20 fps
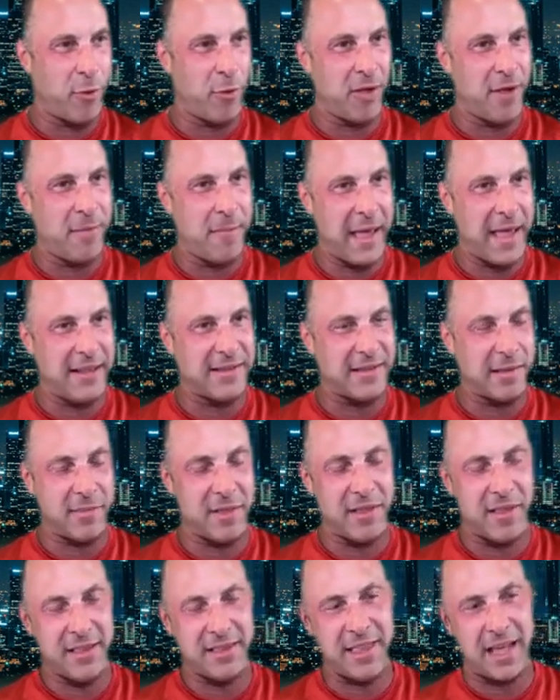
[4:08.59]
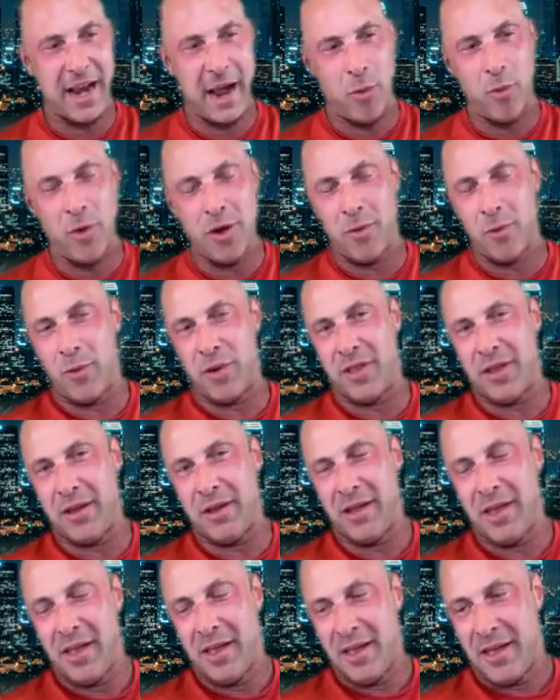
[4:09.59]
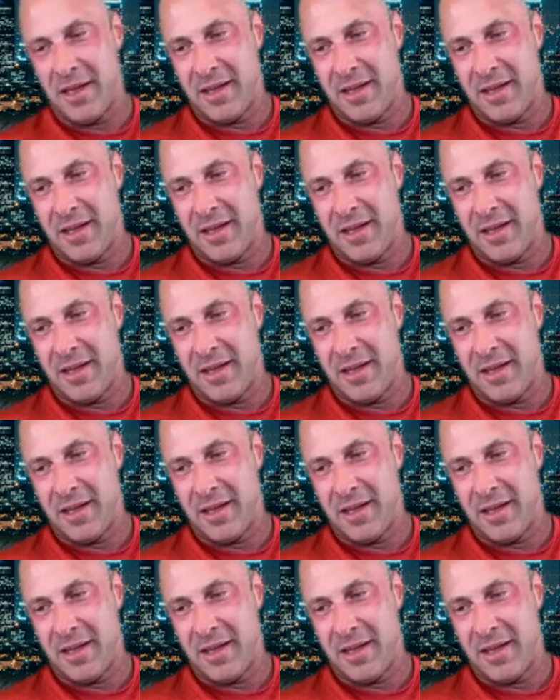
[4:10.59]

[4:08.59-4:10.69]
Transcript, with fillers: you really make something like that. I wouldn't really